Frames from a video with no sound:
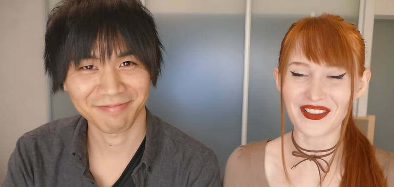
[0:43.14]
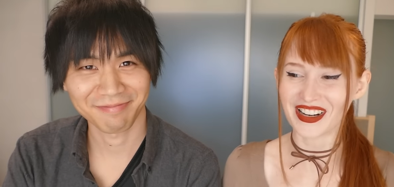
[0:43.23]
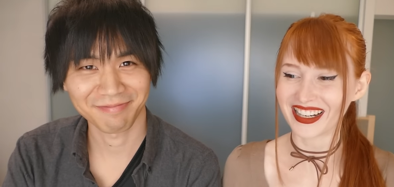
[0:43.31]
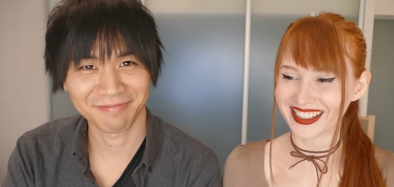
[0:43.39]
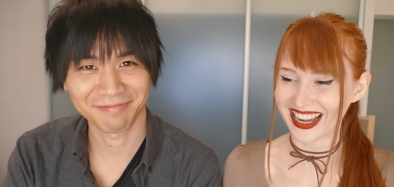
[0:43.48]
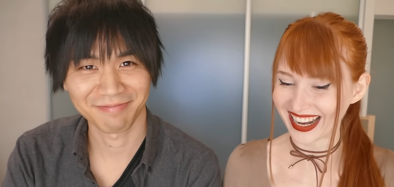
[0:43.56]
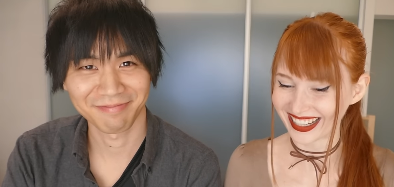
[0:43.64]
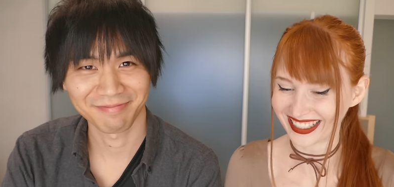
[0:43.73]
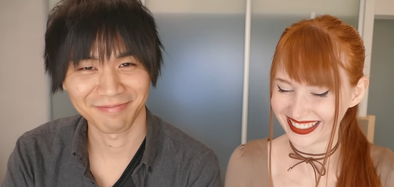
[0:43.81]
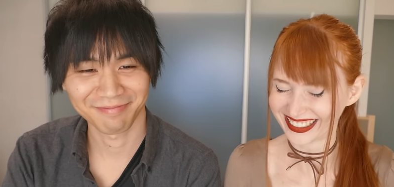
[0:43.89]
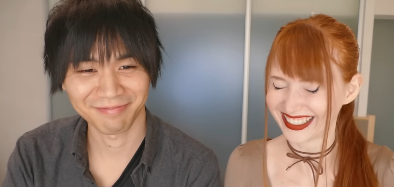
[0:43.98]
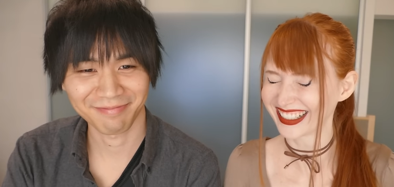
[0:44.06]
Speaker 1: okay.
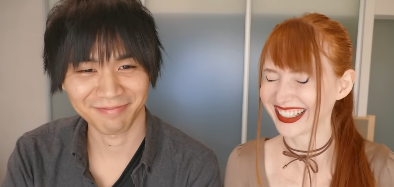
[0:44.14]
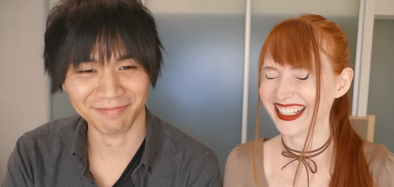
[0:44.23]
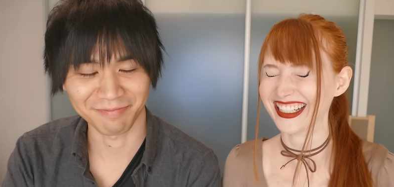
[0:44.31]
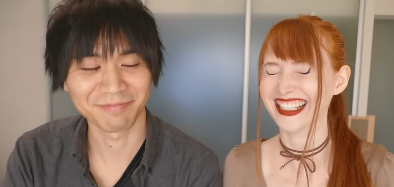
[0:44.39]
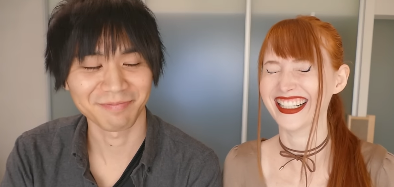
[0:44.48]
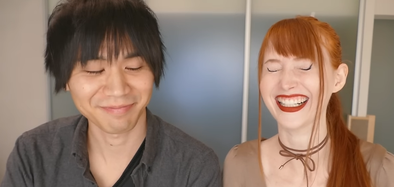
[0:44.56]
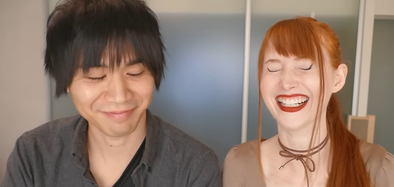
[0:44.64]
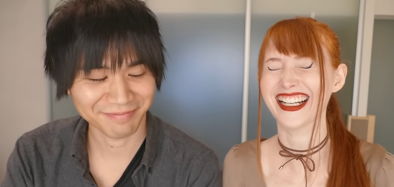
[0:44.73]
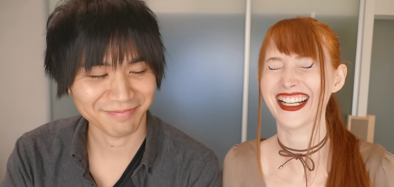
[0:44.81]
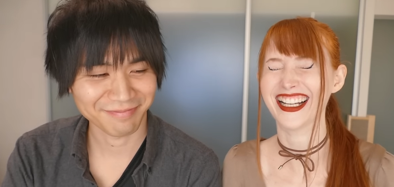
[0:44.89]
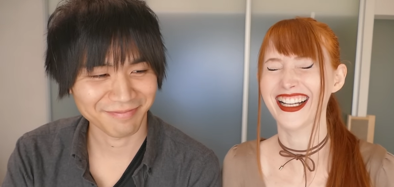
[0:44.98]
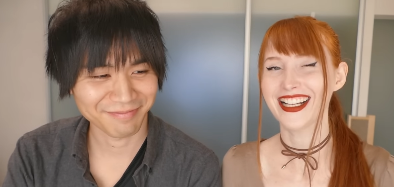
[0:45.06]
hmm
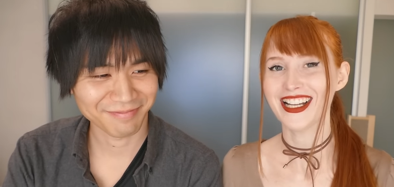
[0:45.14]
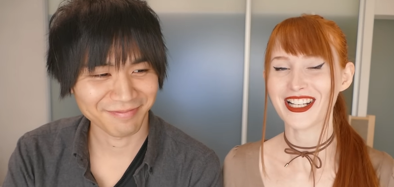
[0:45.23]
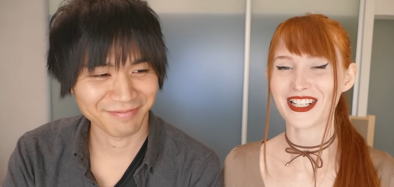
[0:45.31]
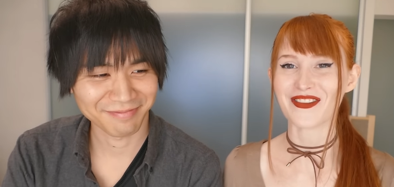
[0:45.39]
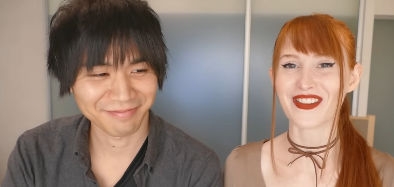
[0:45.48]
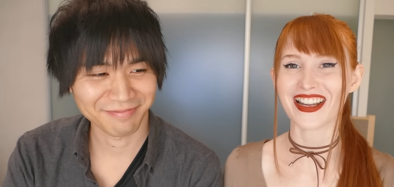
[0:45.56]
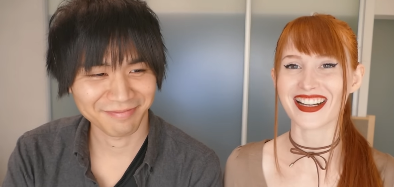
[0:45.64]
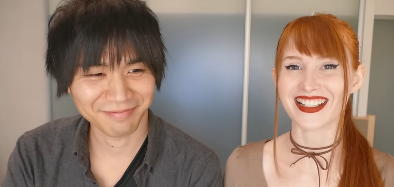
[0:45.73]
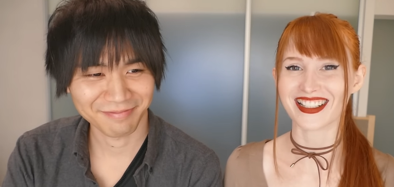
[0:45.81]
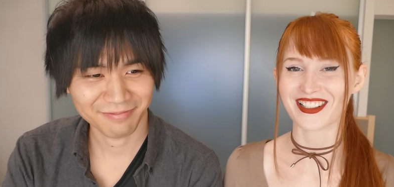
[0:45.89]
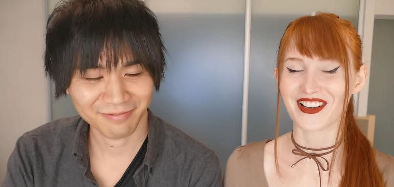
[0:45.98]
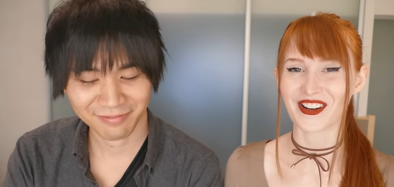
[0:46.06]
Japan
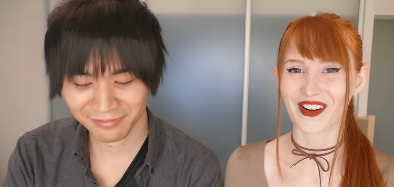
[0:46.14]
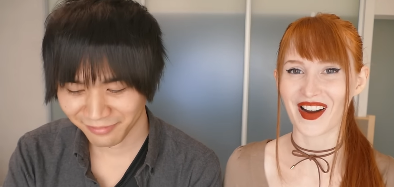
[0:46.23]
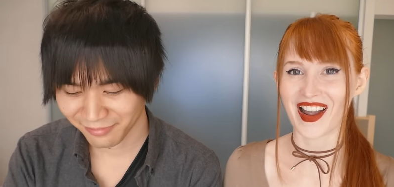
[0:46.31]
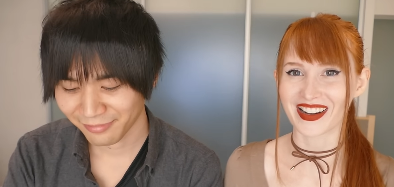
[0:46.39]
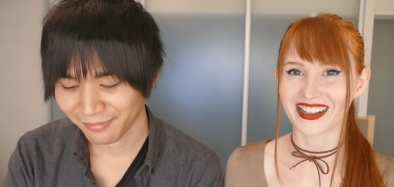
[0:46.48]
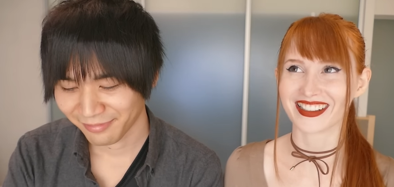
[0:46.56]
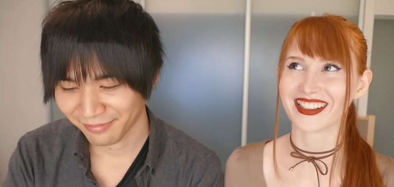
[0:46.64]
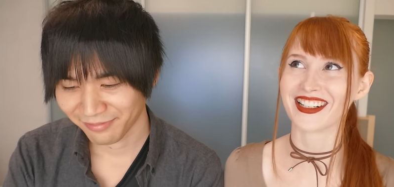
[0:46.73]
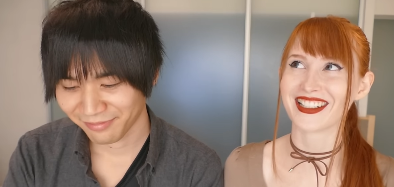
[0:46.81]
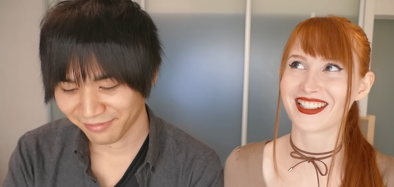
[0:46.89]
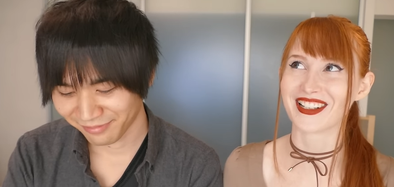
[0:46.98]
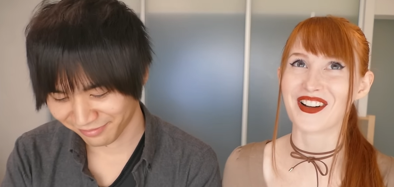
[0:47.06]
is so crowded.
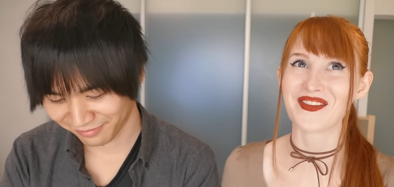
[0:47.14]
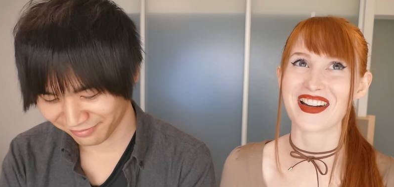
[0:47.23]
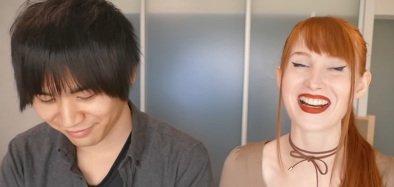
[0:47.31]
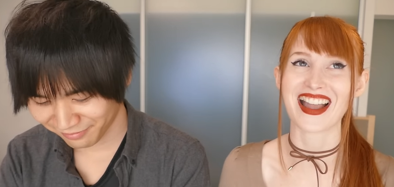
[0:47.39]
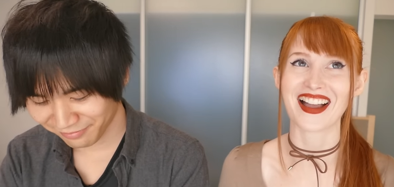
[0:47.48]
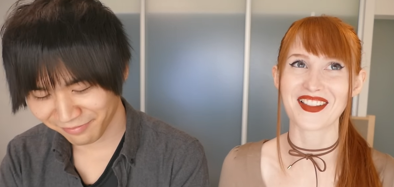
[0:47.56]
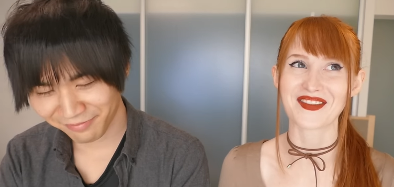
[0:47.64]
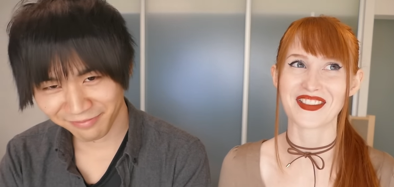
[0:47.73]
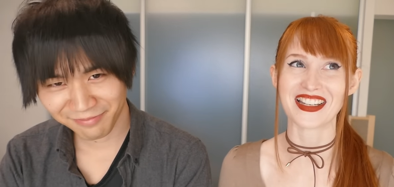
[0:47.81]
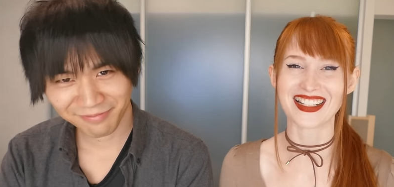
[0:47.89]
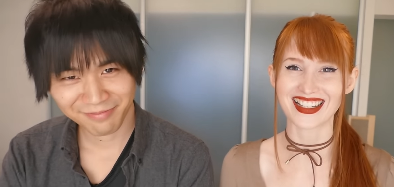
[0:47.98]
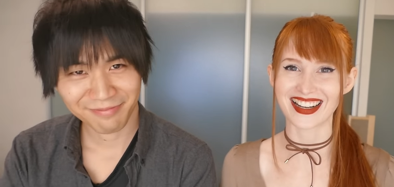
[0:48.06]
There are so many
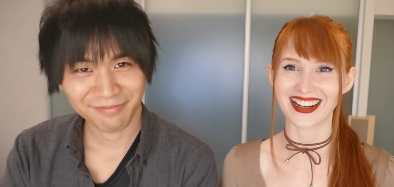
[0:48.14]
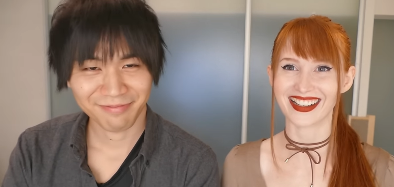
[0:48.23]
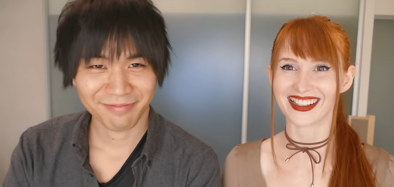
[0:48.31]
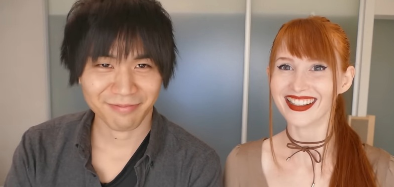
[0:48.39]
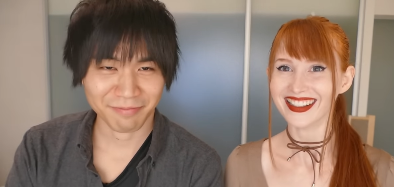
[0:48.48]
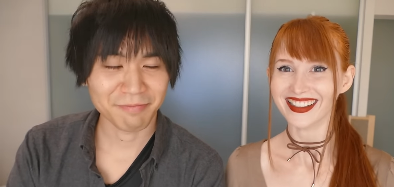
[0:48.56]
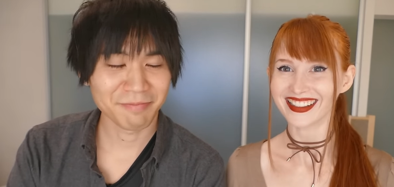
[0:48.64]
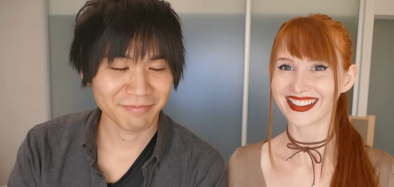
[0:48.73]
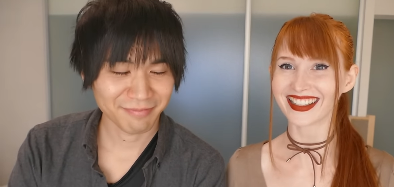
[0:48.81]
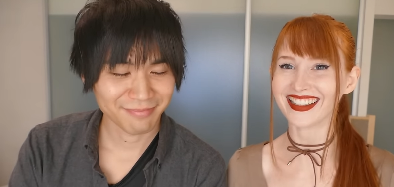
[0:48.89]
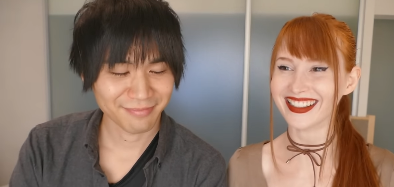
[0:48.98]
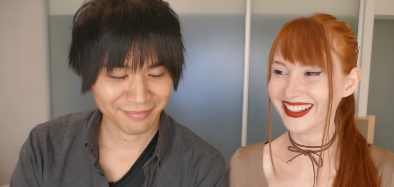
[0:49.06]
elephants here.
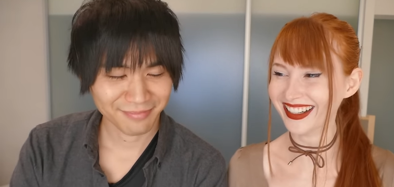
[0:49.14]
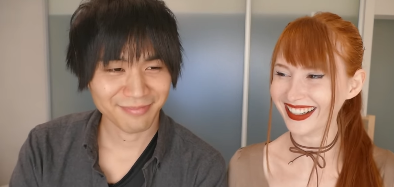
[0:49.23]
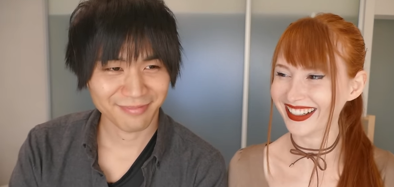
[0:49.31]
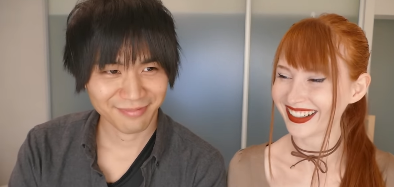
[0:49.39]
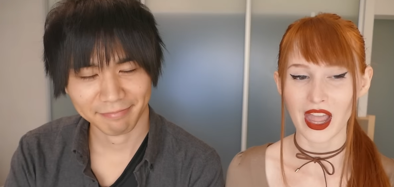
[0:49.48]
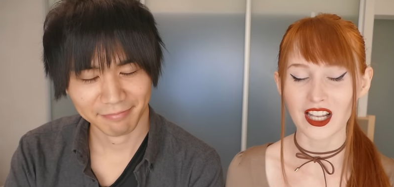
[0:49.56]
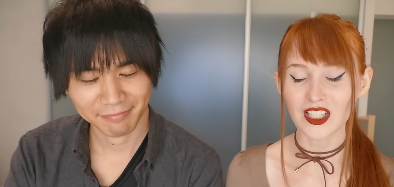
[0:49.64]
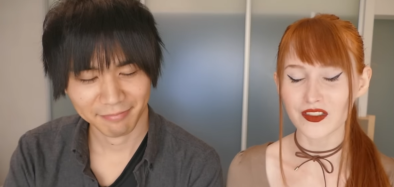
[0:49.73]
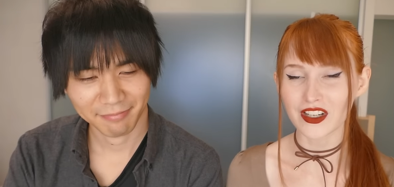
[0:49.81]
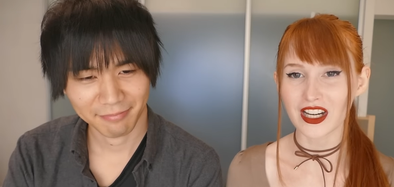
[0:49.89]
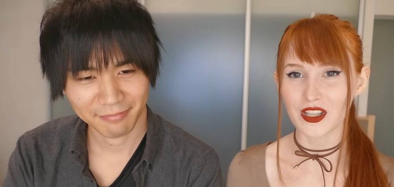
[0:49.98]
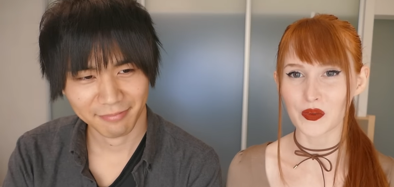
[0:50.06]
Mhm.
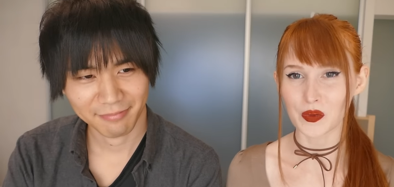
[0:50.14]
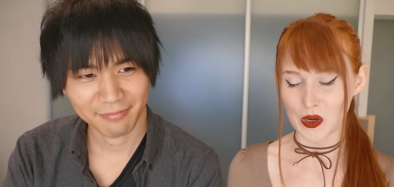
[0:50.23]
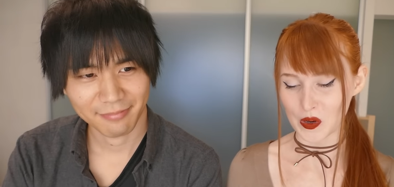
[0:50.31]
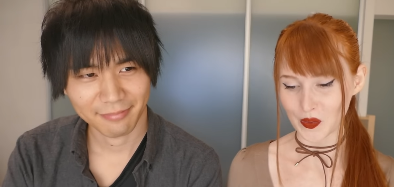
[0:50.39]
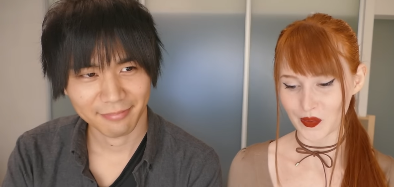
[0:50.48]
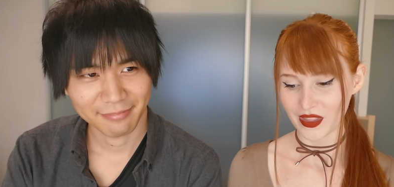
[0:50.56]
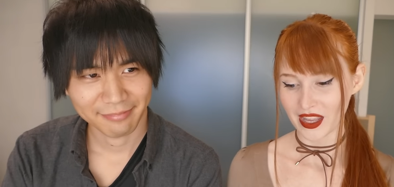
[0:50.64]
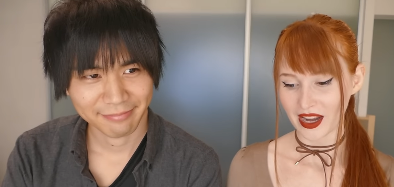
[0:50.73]
Elephant in the room